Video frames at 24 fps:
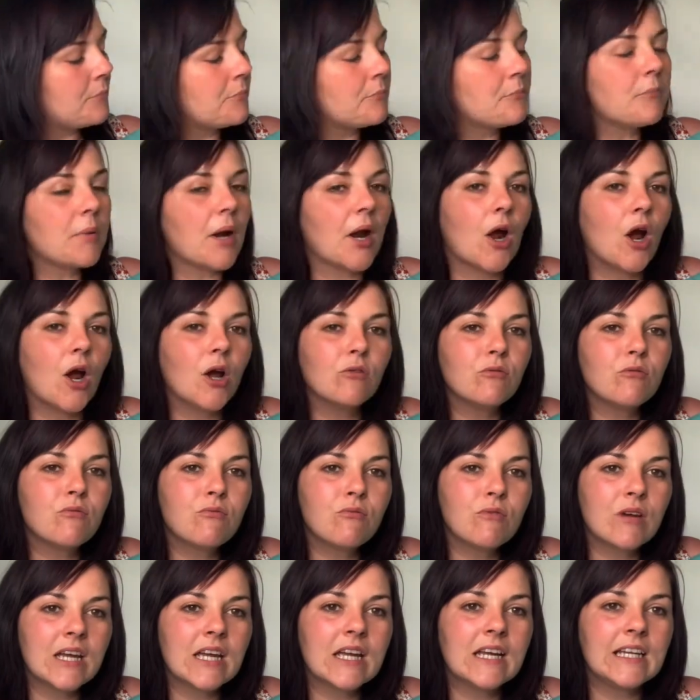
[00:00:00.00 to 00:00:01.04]
but I
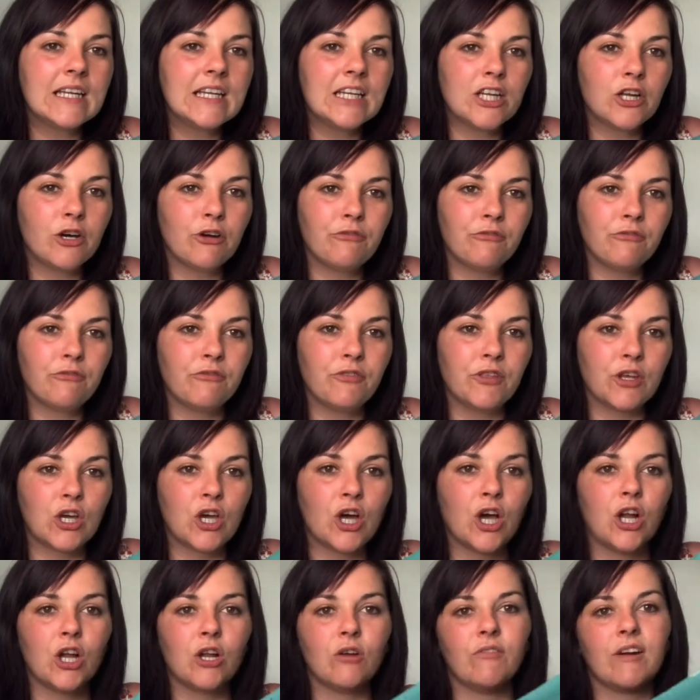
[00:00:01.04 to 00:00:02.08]
really love the
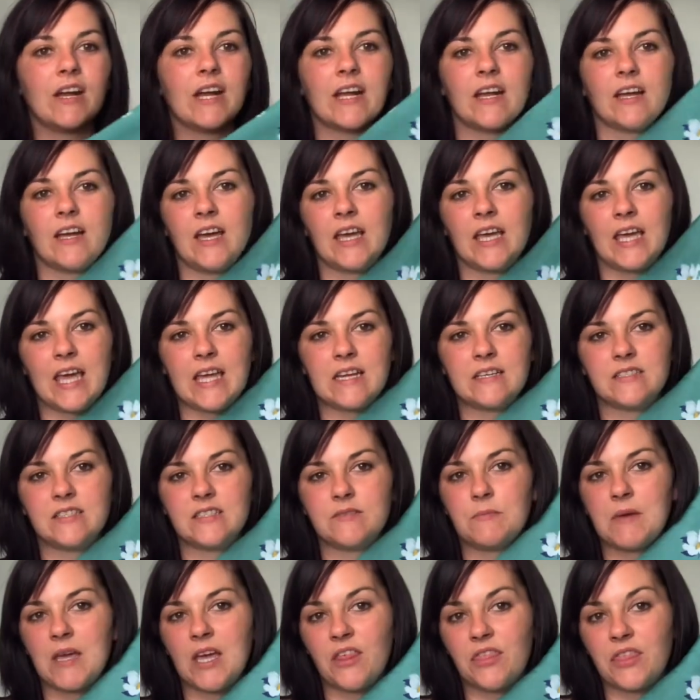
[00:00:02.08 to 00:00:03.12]
colouring
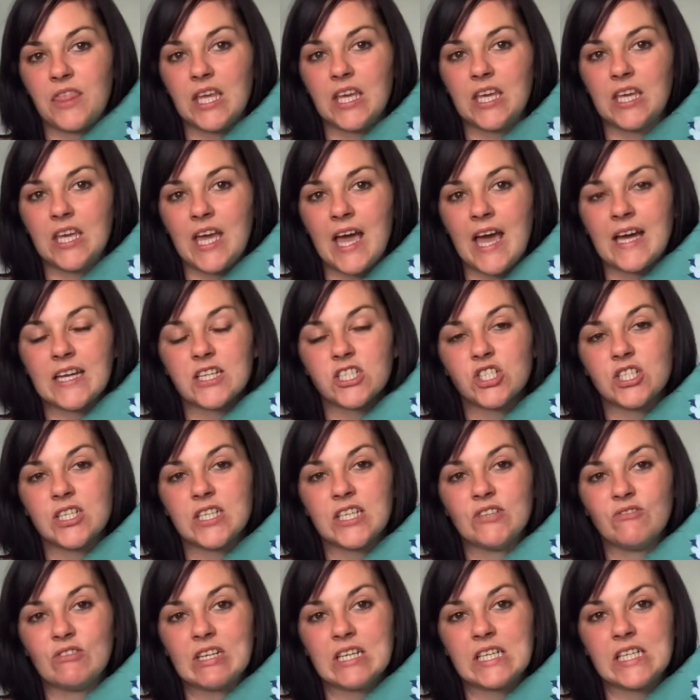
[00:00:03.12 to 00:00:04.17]
against me. I think it
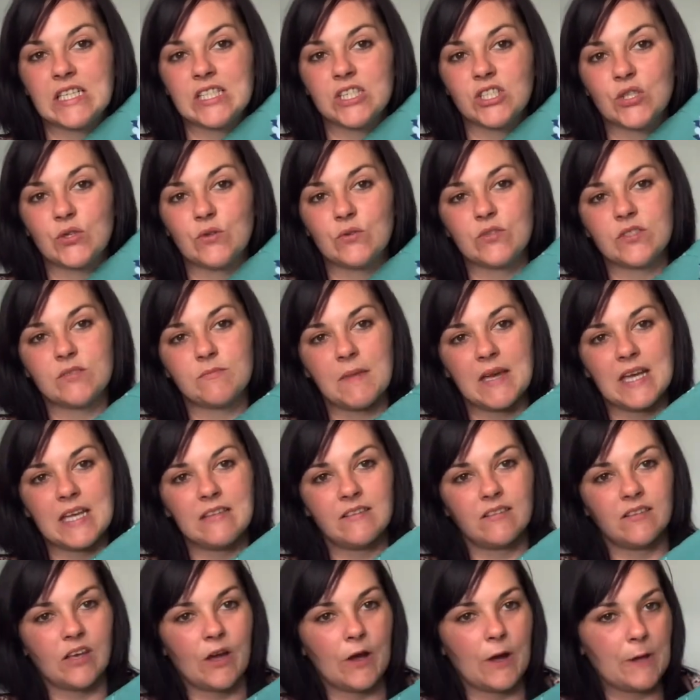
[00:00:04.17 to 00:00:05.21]
actually really suits me.
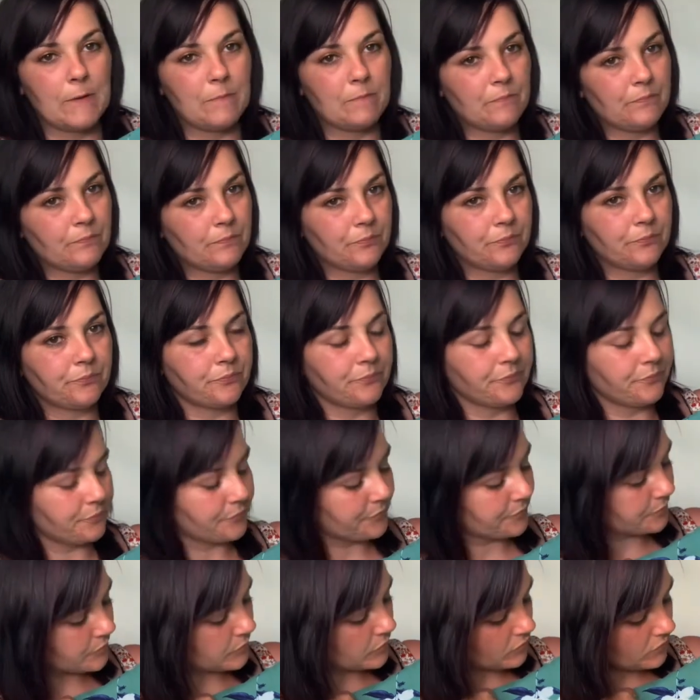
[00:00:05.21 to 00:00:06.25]
So
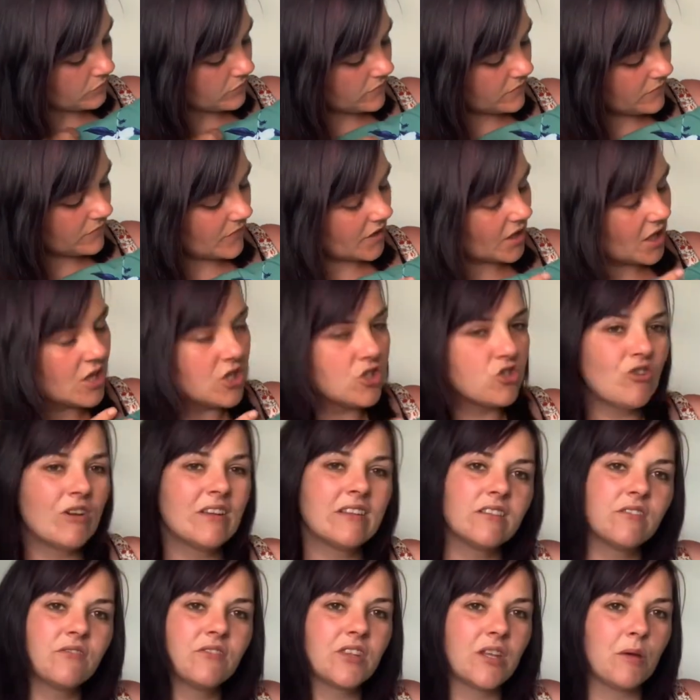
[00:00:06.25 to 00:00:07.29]
a
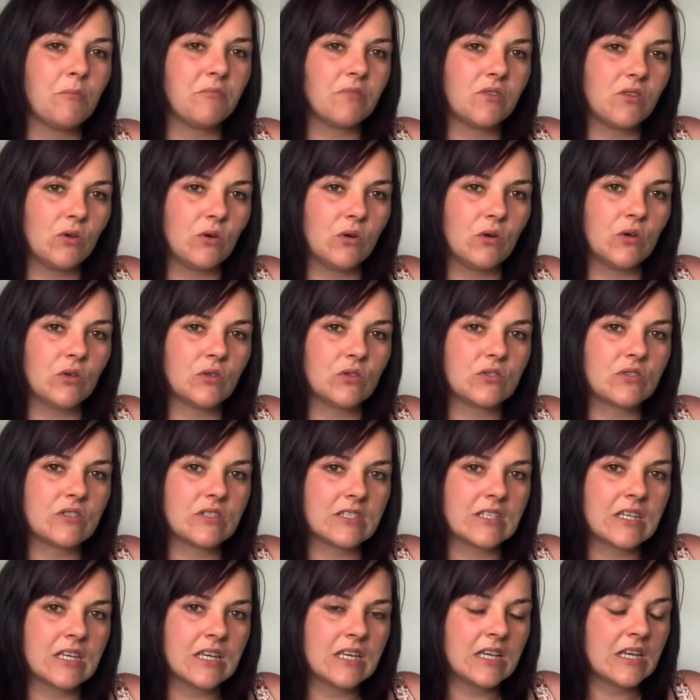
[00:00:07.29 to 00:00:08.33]
dress of some
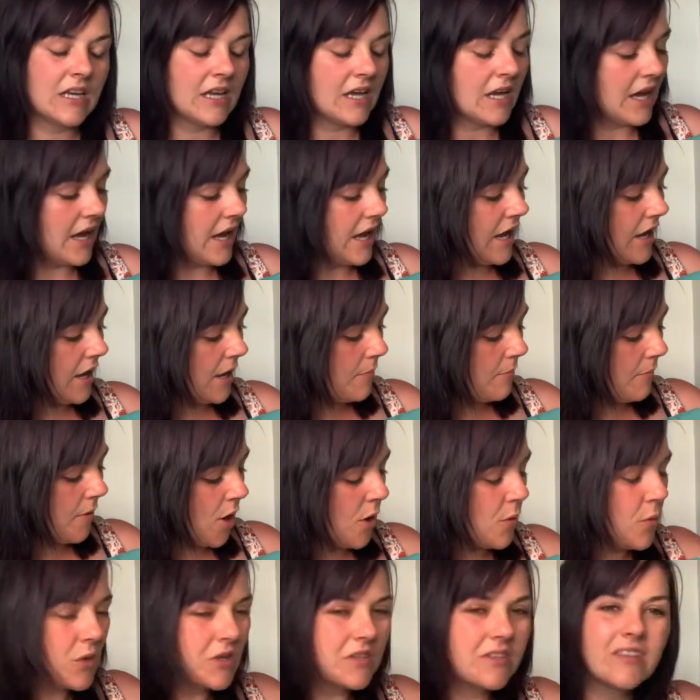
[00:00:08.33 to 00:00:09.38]
sorts. I
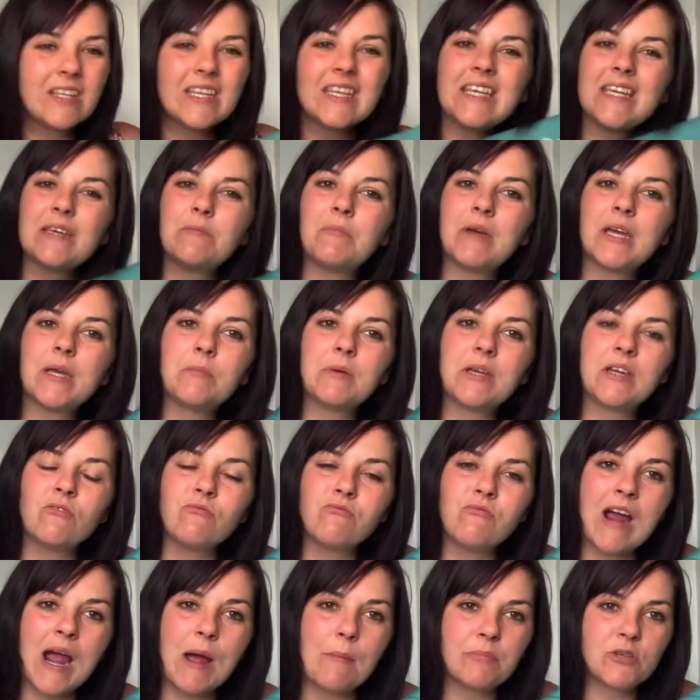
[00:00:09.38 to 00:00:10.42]
was thinking maybe a
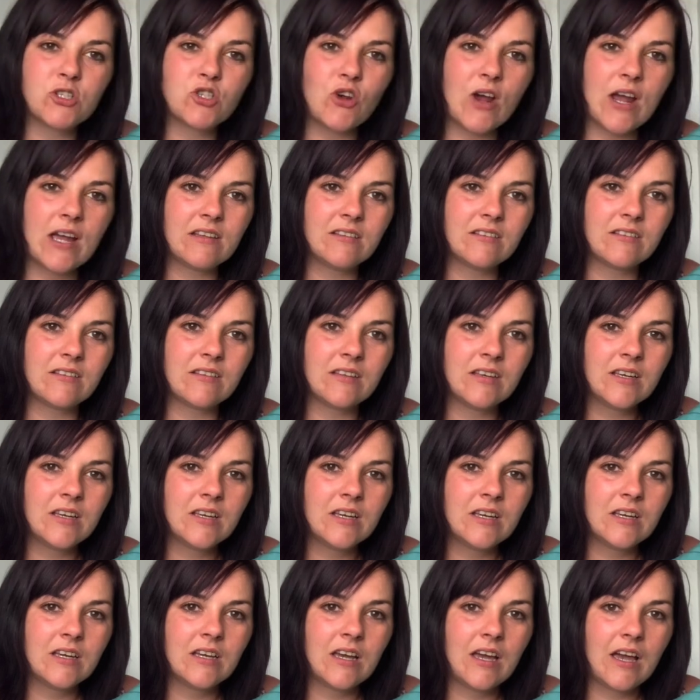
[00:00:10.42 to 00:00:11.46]
wrap dress.
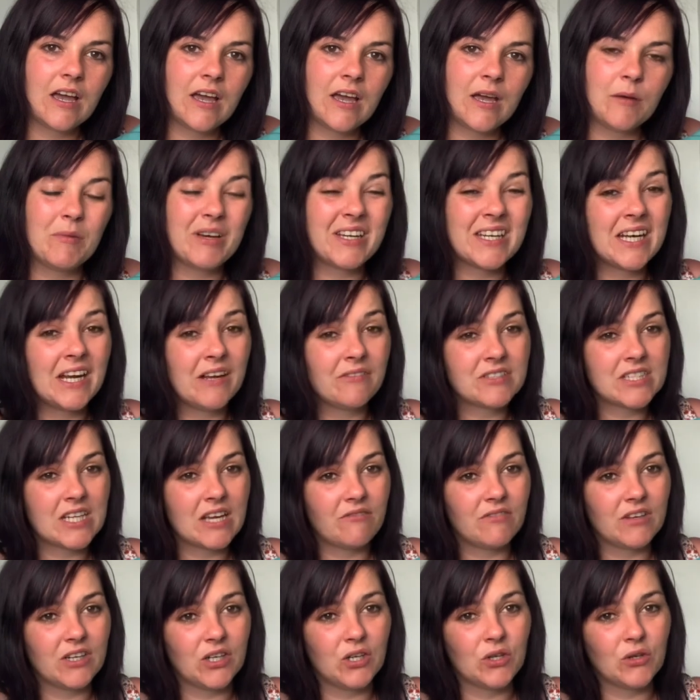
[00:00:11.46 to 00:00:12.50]
I'd have to
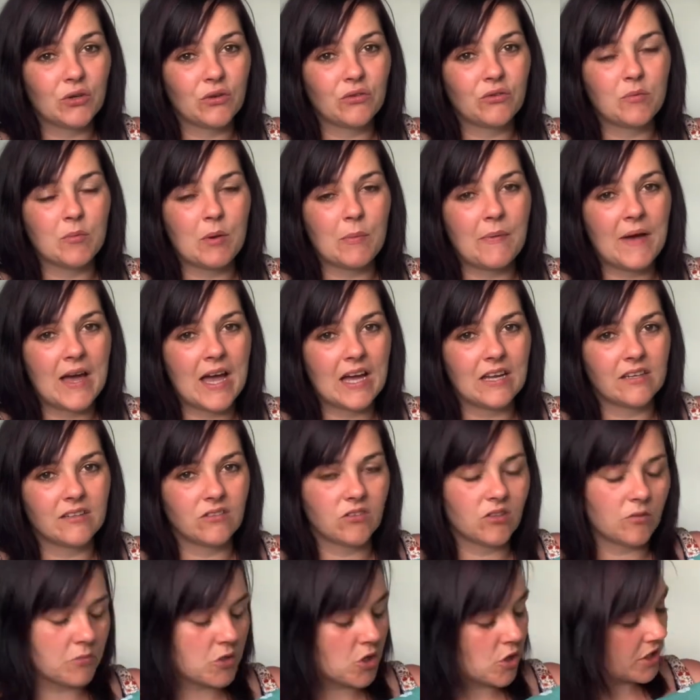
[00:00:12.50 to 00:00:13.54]
have a look through my
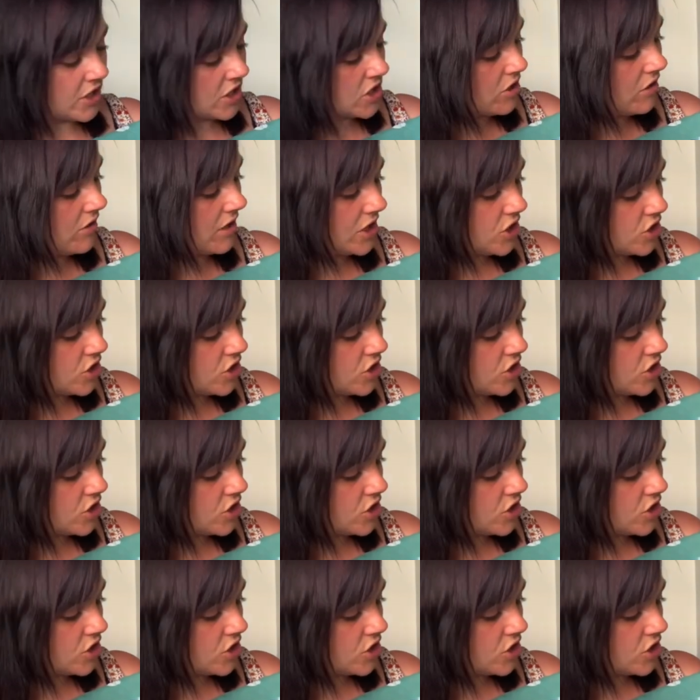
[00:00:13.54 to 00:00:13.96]
patterns. I'm not entirely